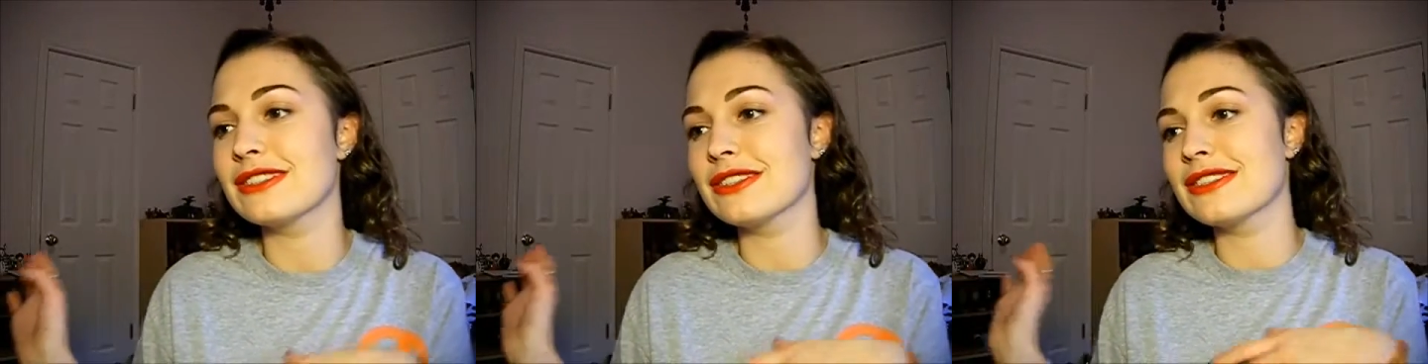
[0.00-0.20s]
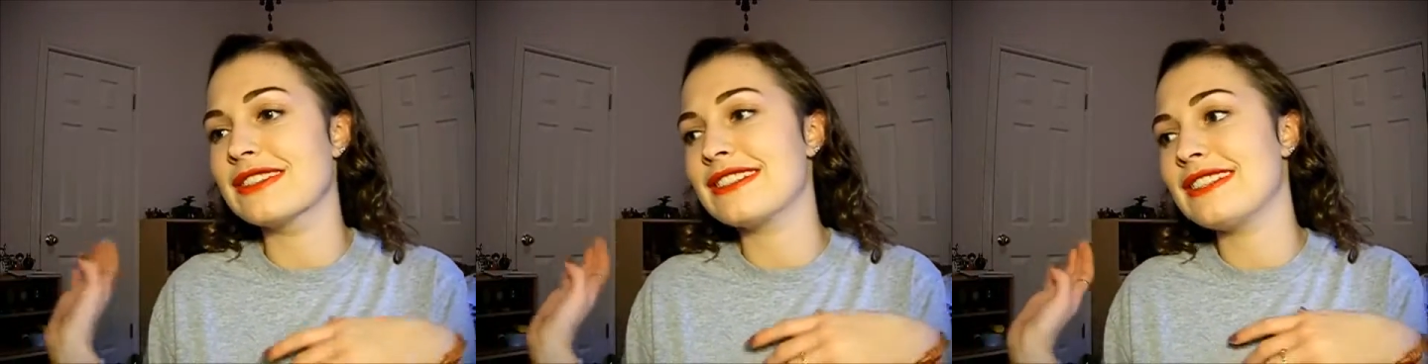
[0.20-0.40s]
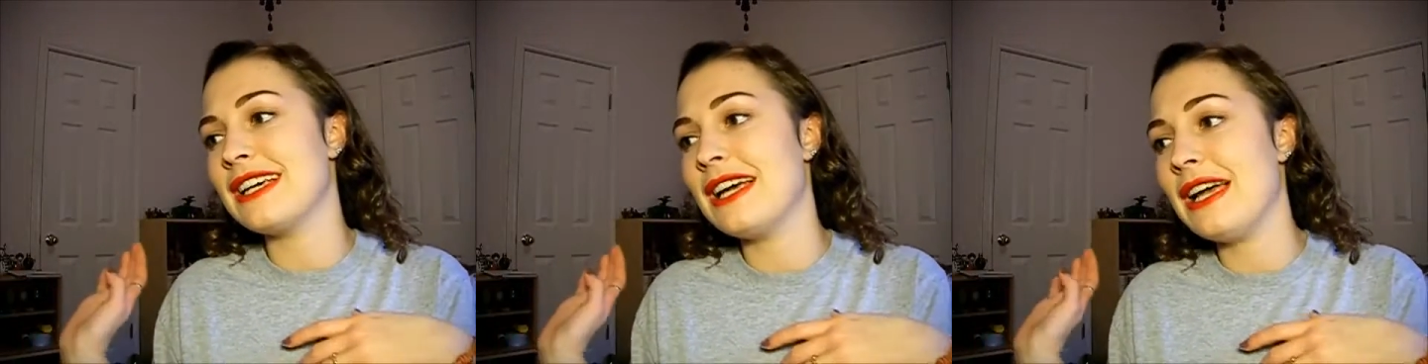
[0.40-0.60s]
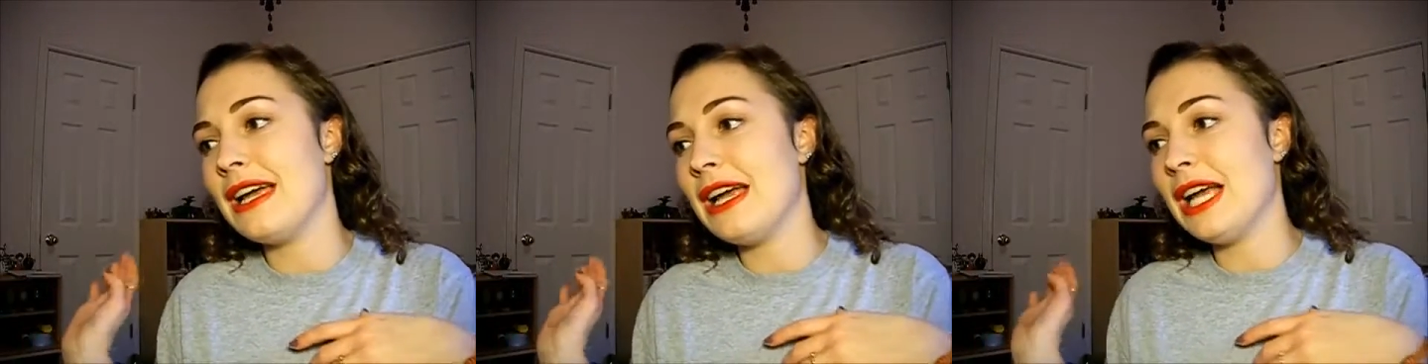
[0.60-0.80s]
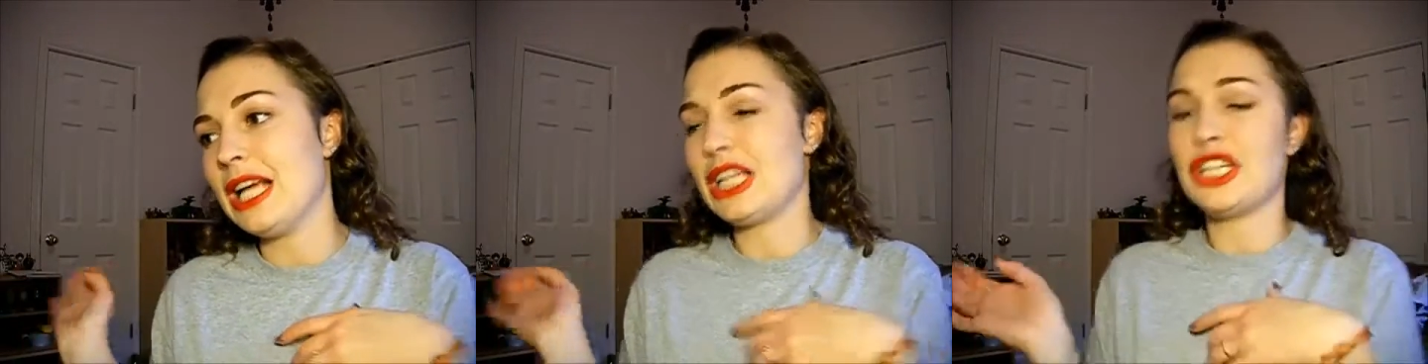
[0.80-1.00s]
just
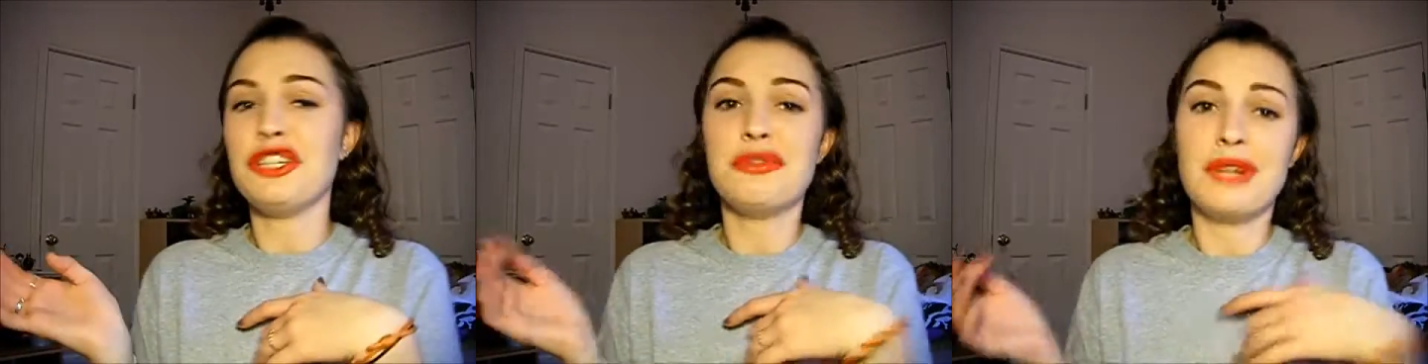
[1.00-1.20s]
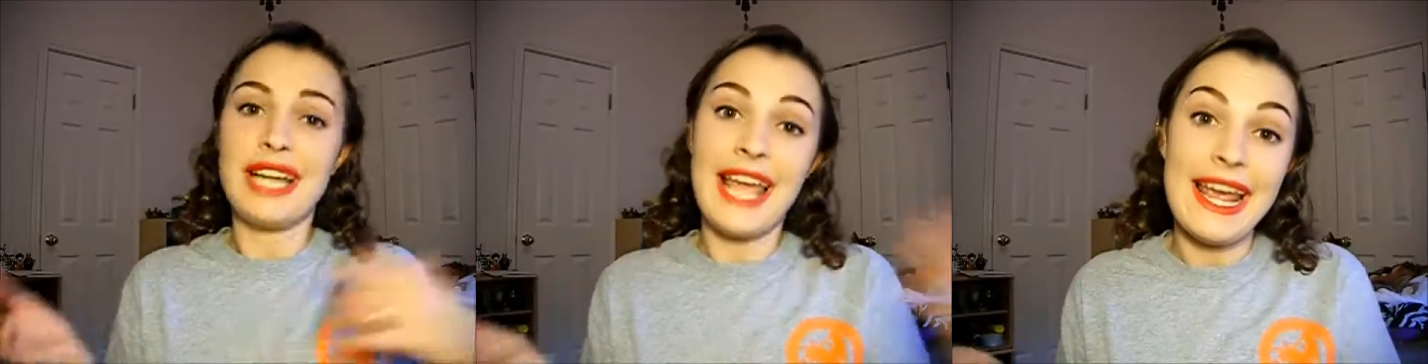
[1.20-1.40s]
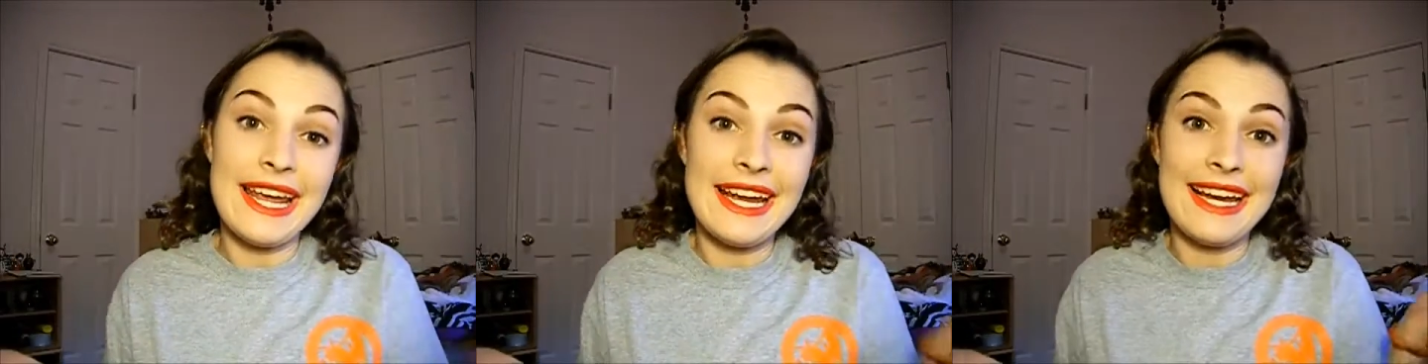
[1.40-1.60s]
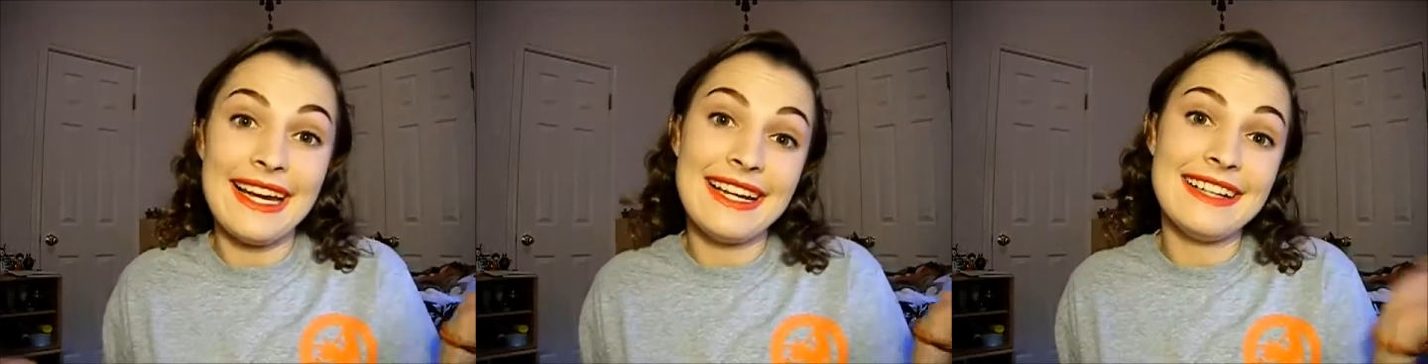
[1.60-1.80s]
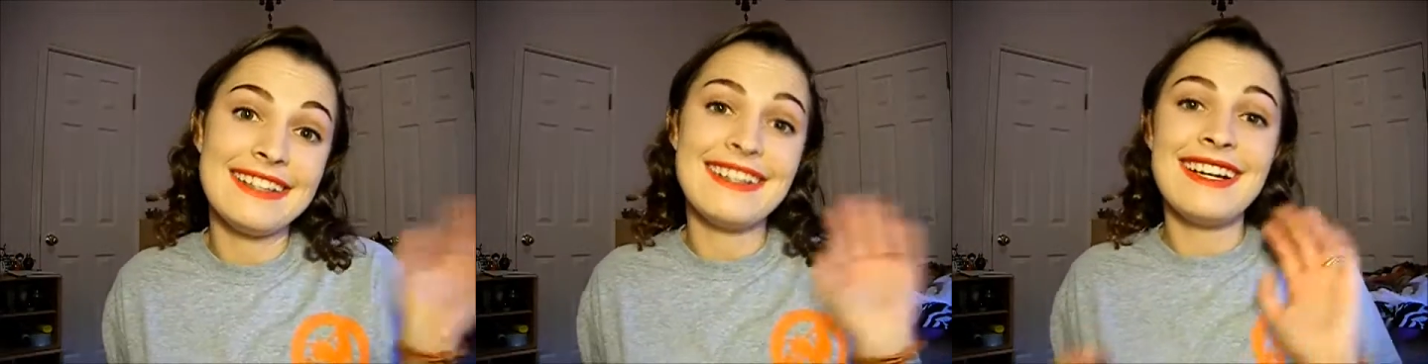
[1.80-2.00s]

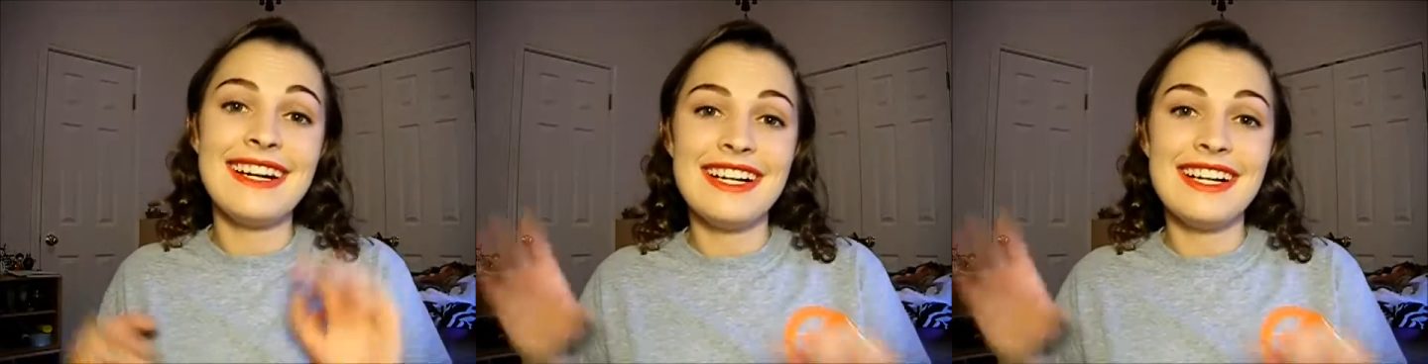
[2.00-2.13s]
Q&A.